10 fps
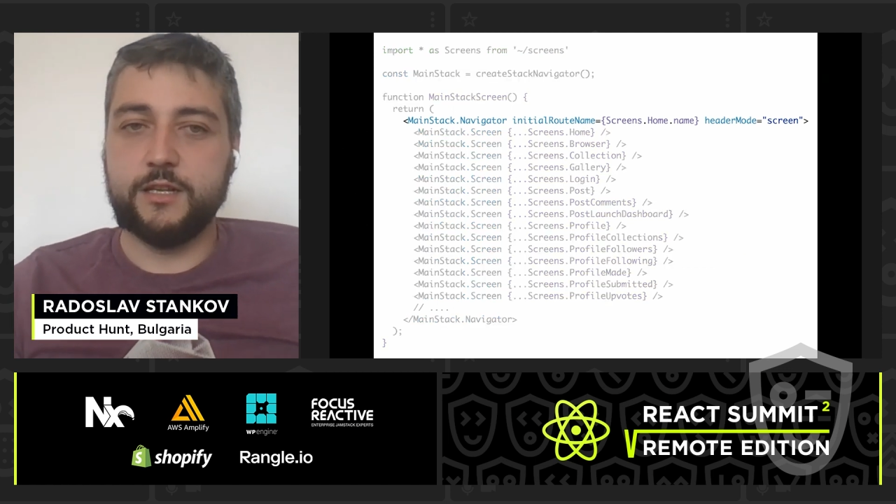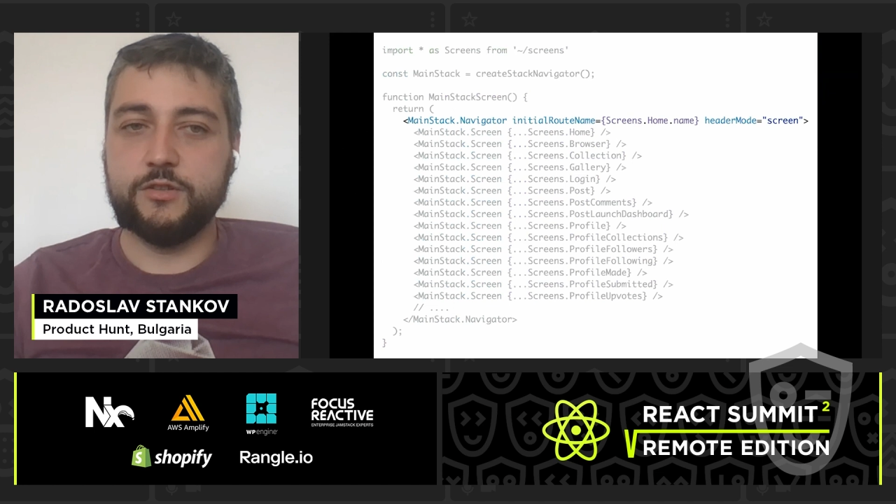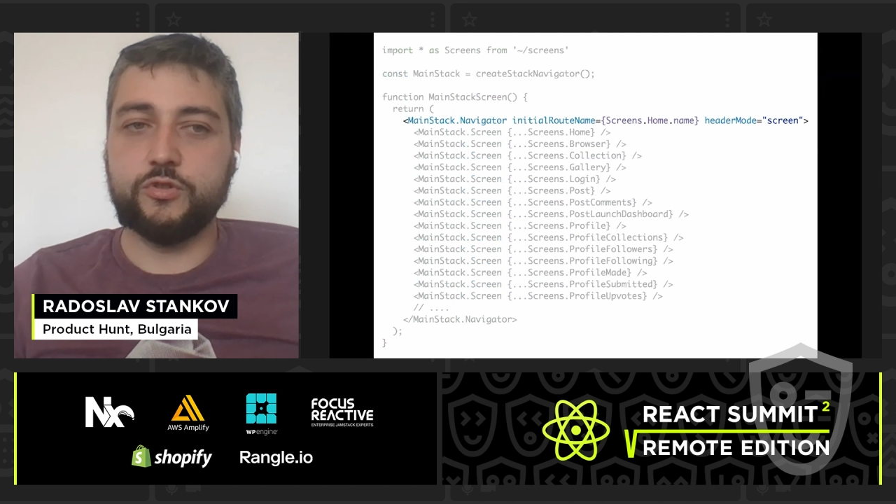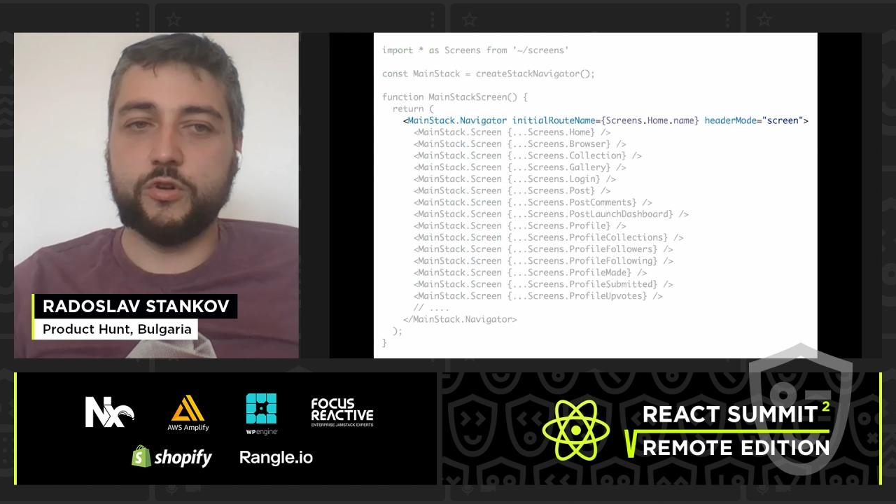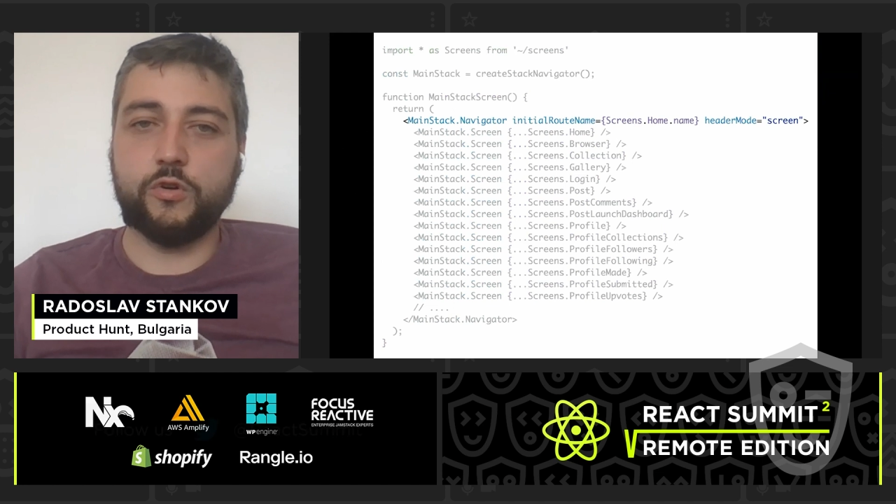
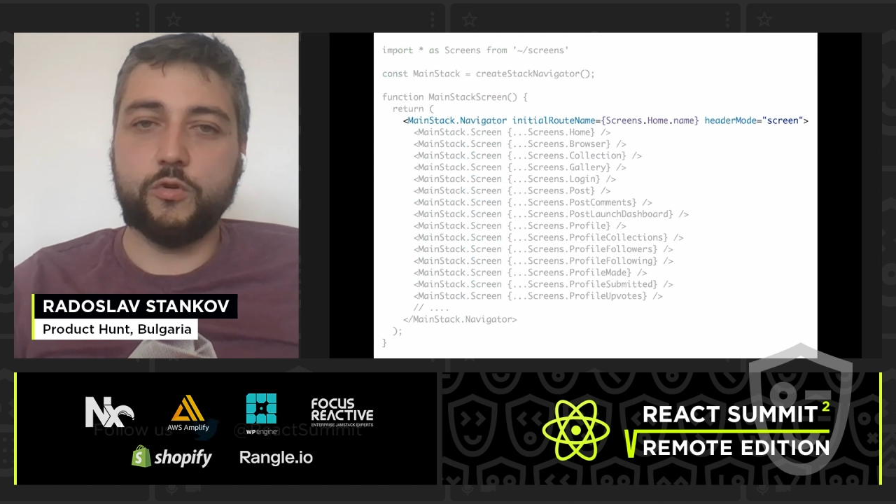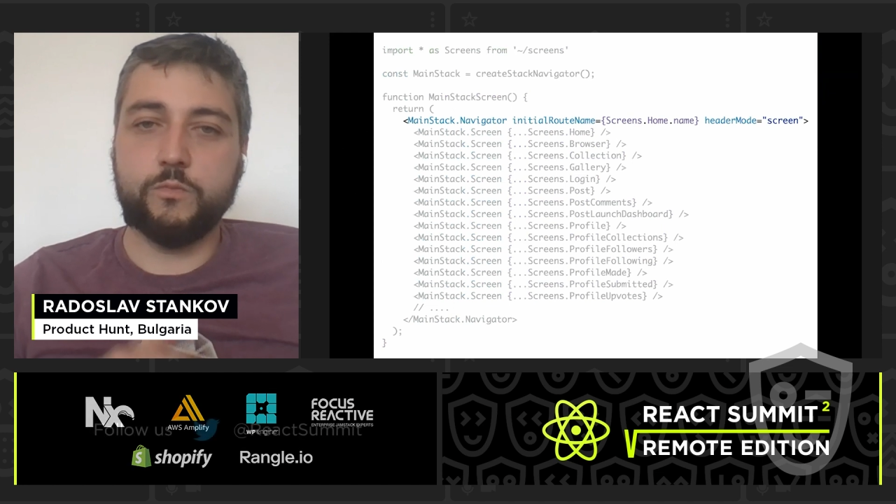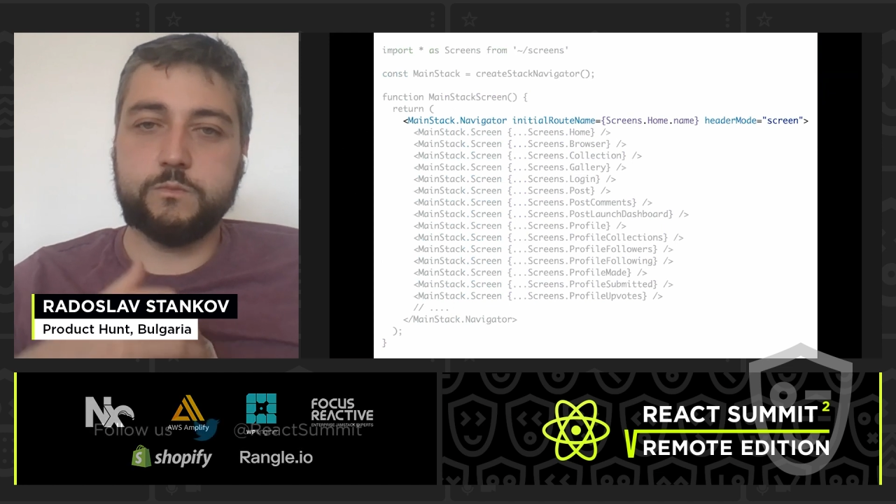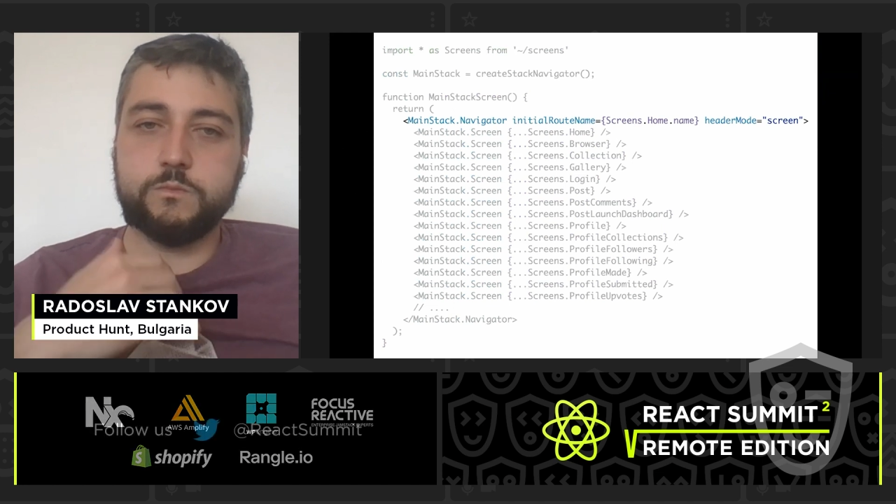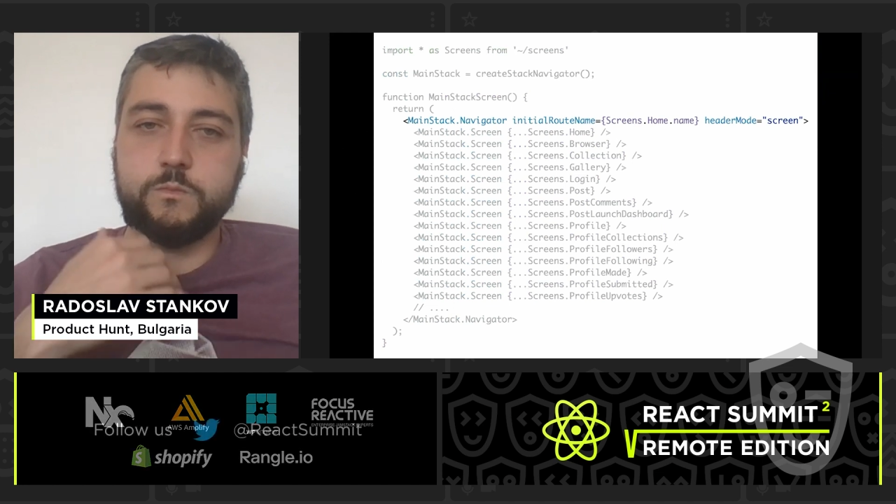
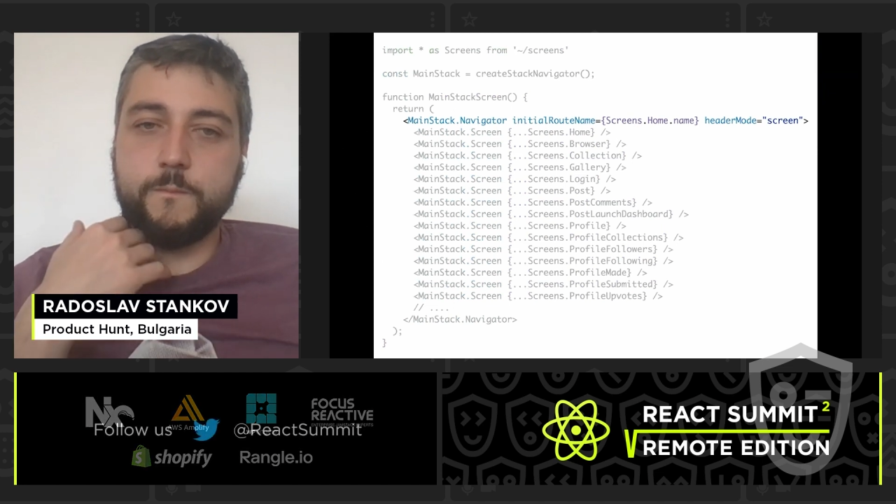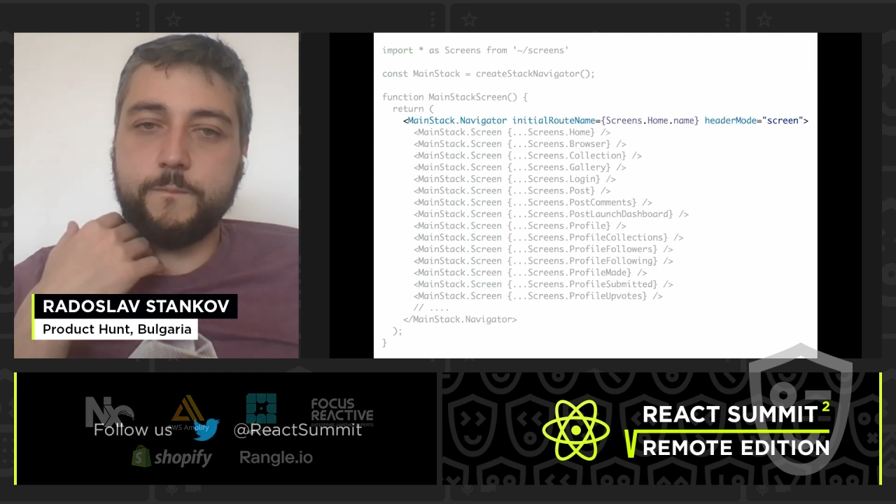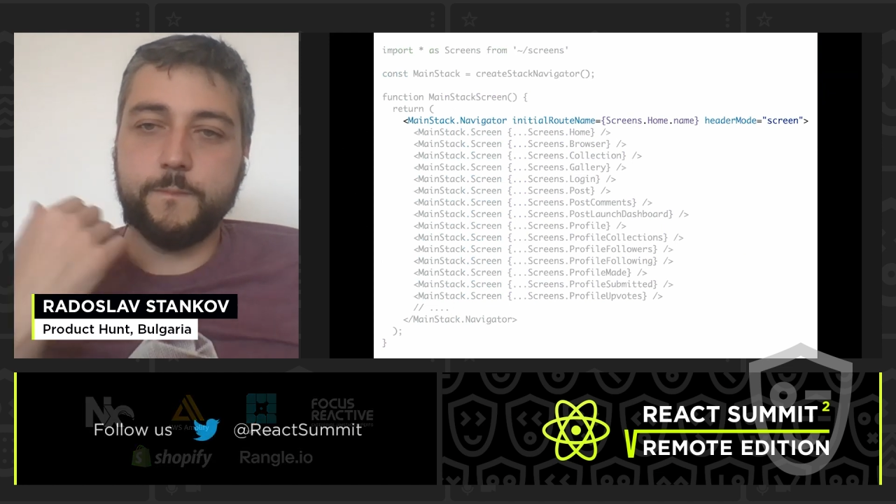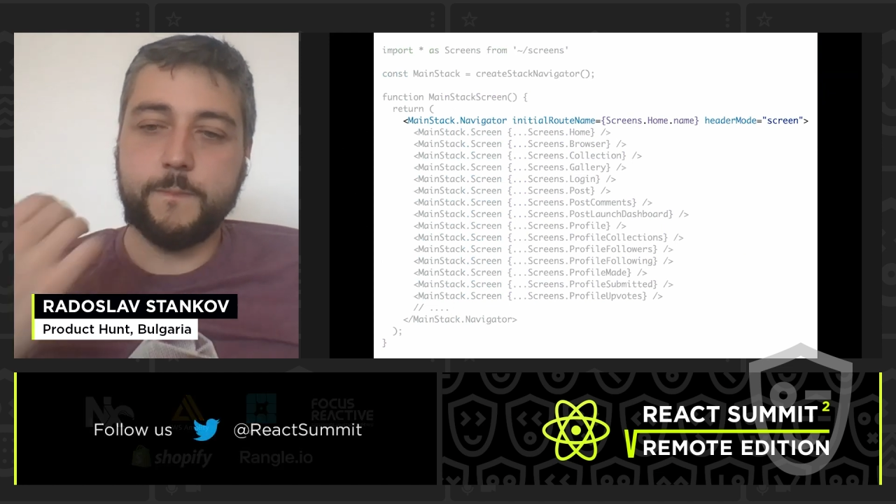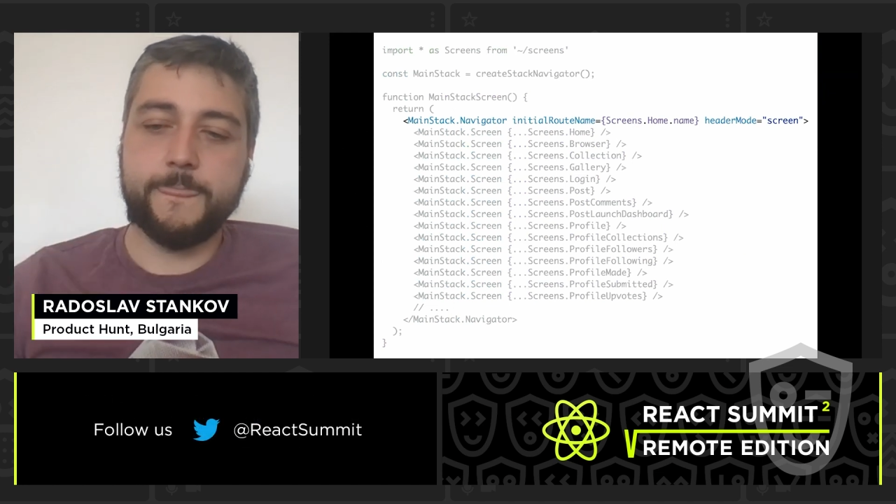So
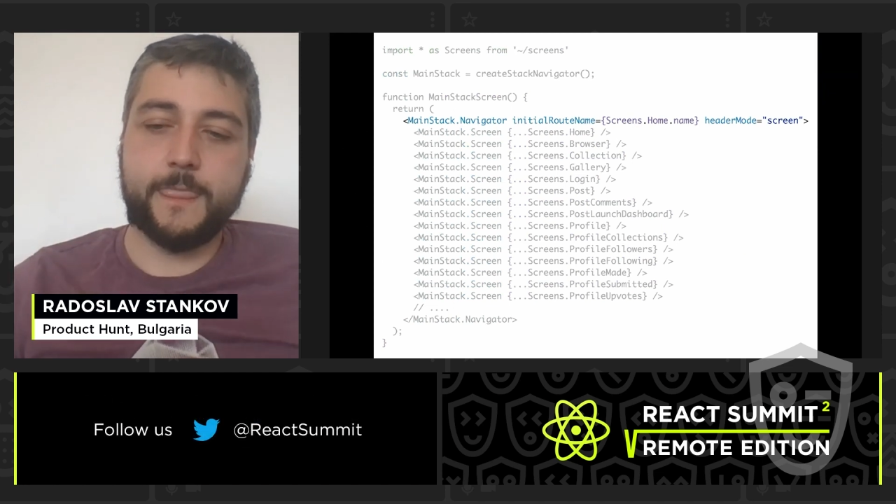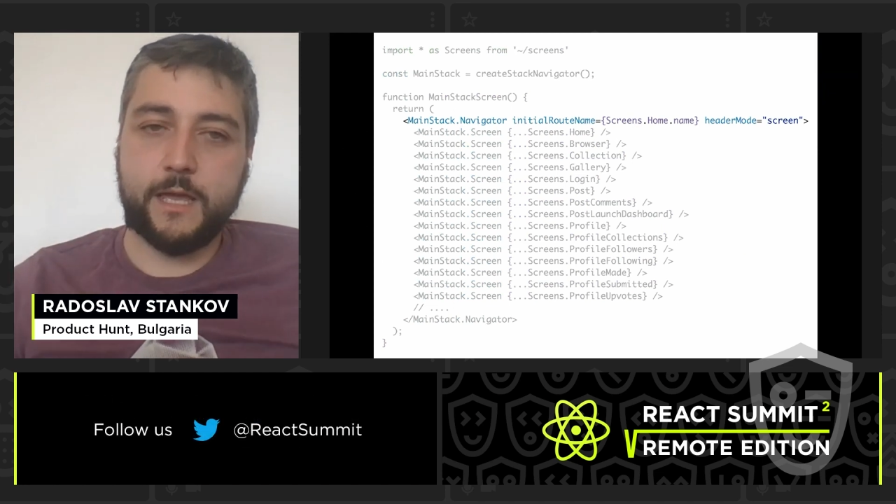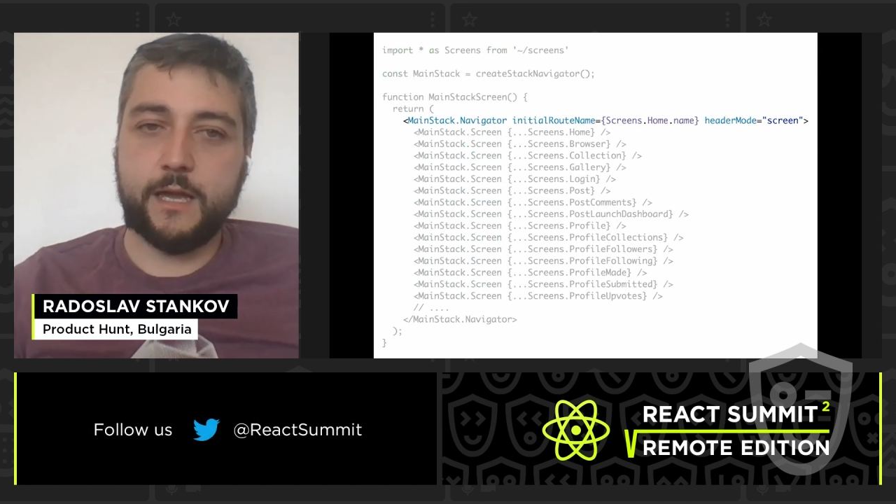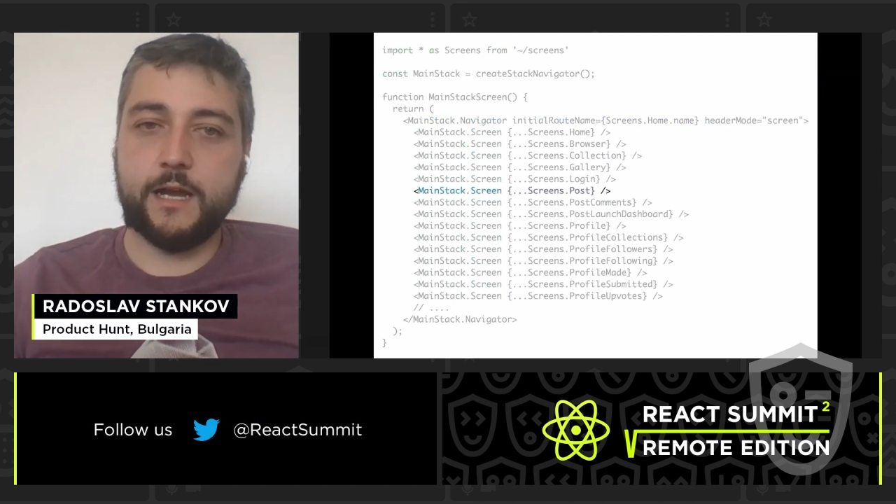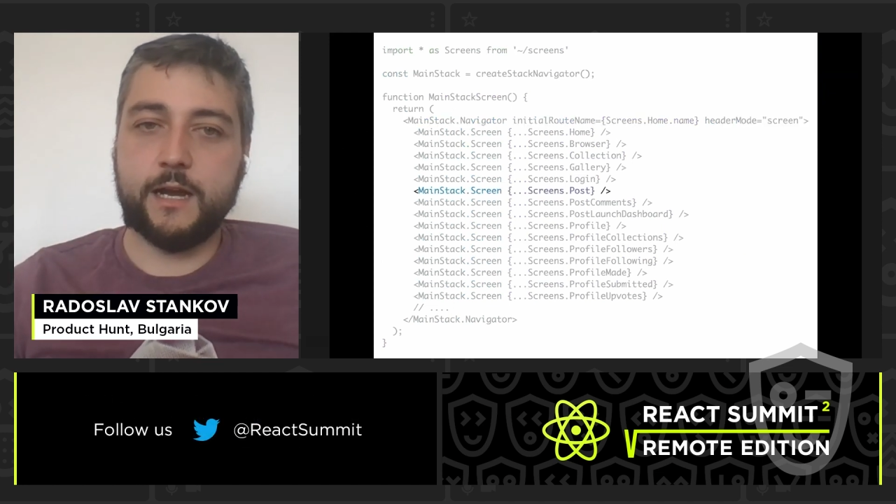
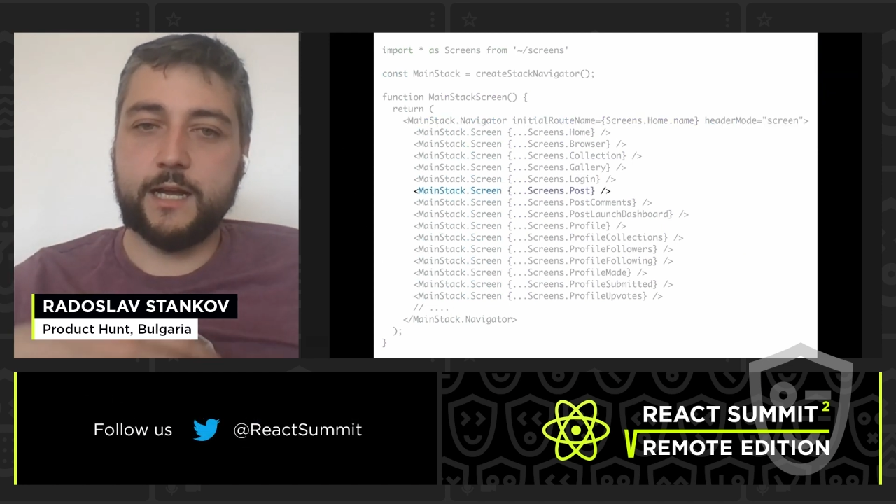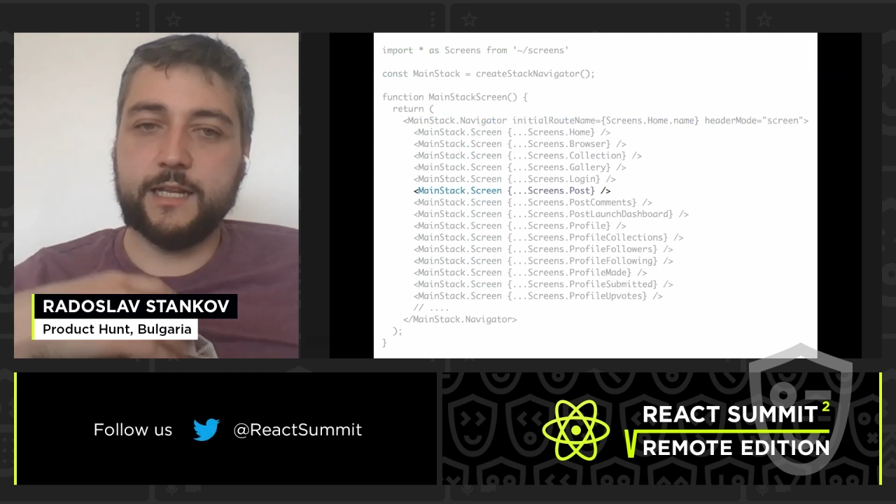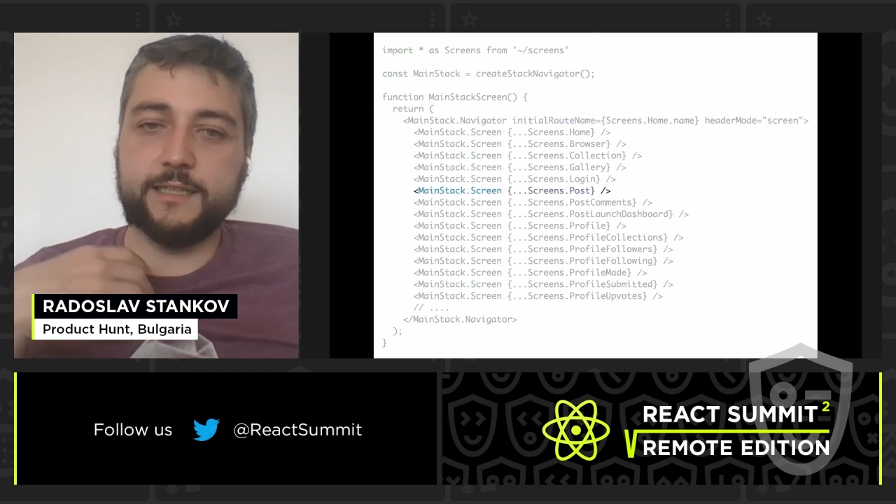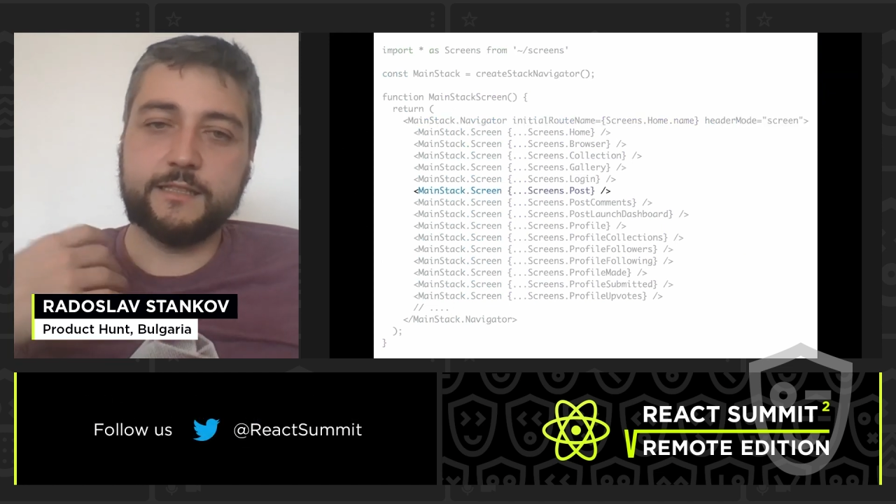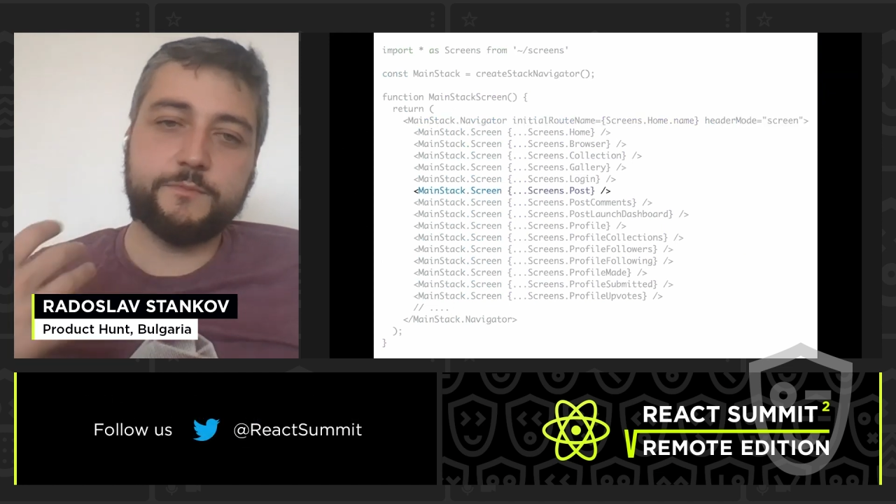the